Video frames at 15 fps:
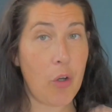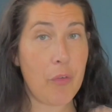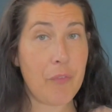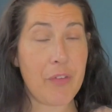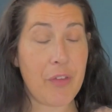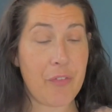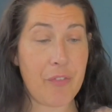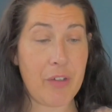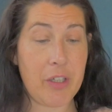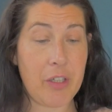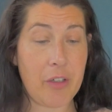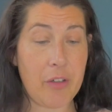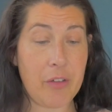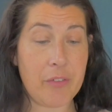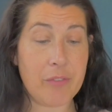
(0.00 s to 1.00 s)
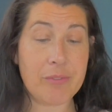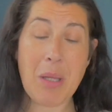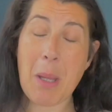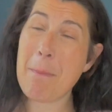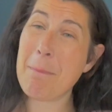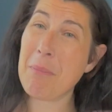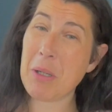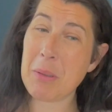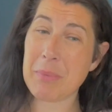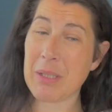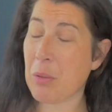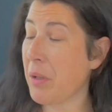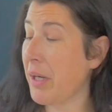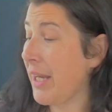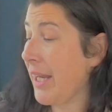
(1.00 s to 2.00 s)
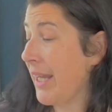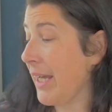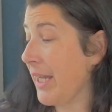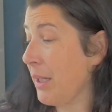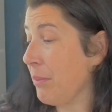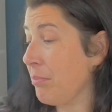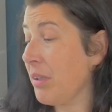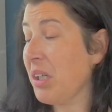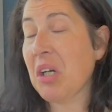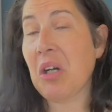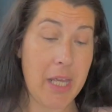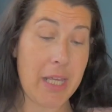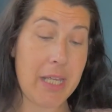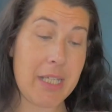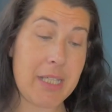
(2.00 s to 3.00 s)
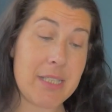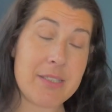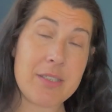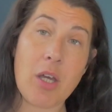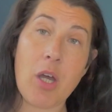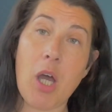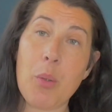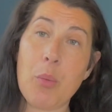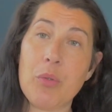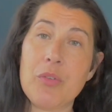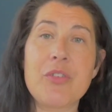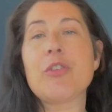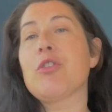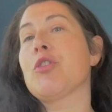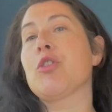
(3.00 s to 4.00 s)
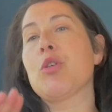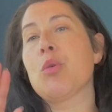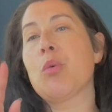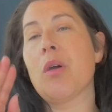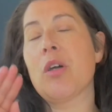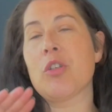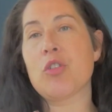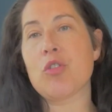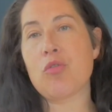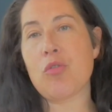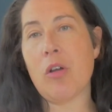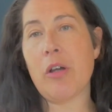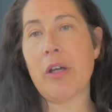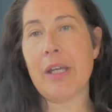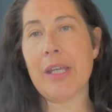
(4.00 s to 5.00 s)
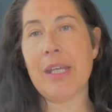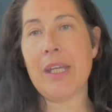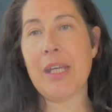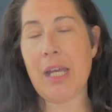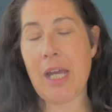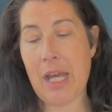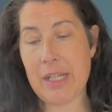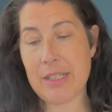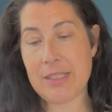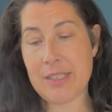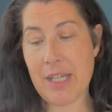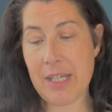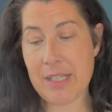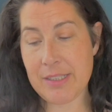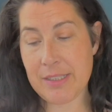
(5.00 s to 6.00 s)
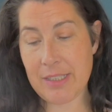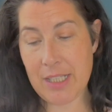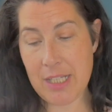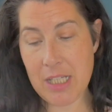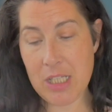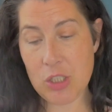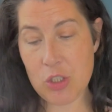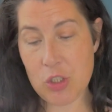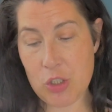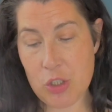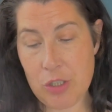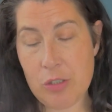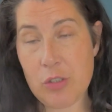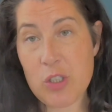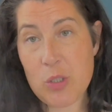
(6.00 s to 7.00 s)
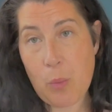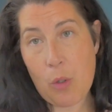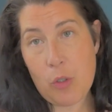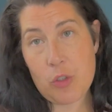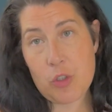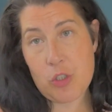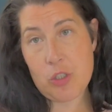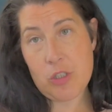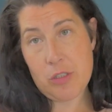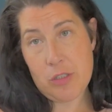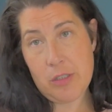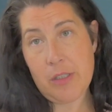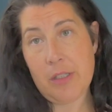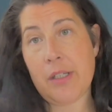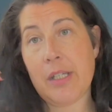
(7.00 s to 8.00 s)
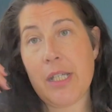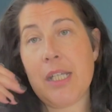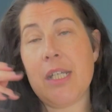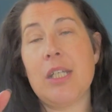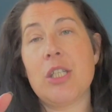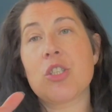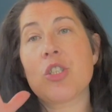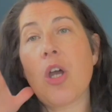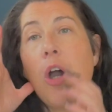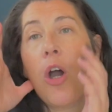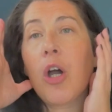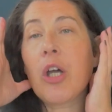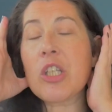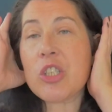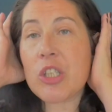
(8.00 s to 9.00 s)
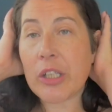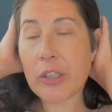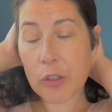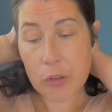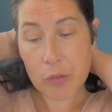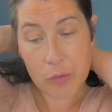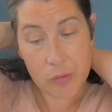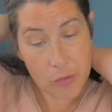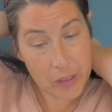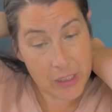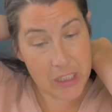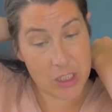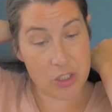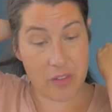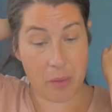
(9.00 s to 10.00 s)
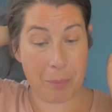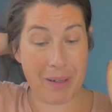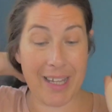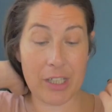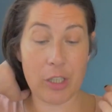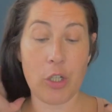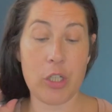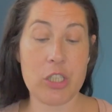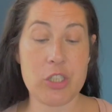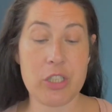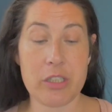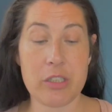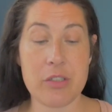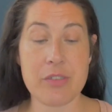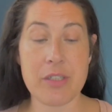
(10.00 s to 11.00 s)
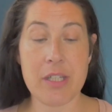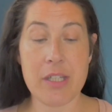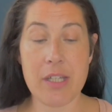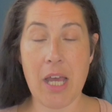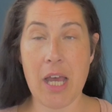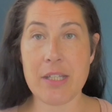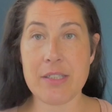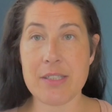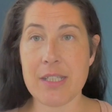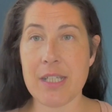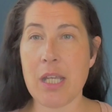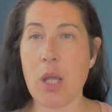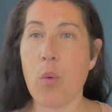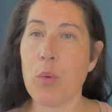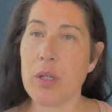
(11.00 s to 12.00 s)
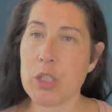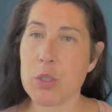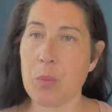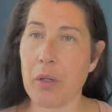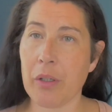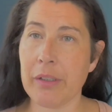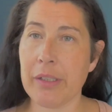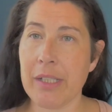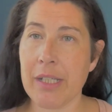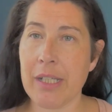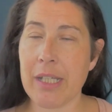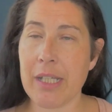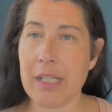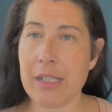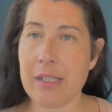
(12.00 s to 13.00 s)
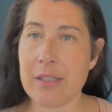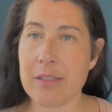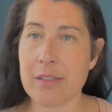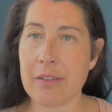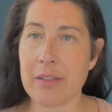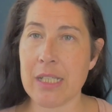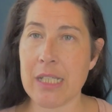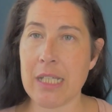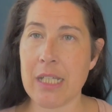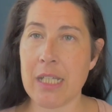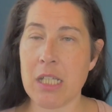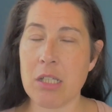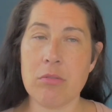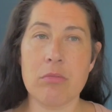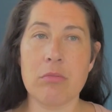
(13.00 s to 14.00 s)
of this video, might be quite lame, is I wanted to try and test each swatch, each eyeshadow, each of the black eyeshadows, and see which one is the